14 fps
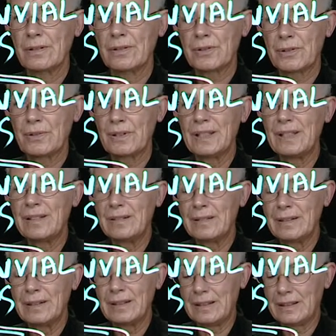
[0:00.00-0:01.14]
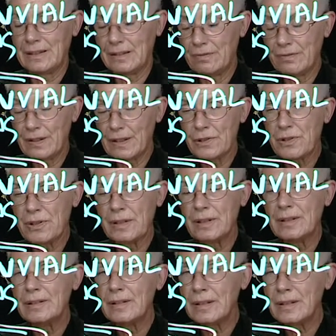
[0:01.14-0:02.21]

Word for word: So it, the, the velocity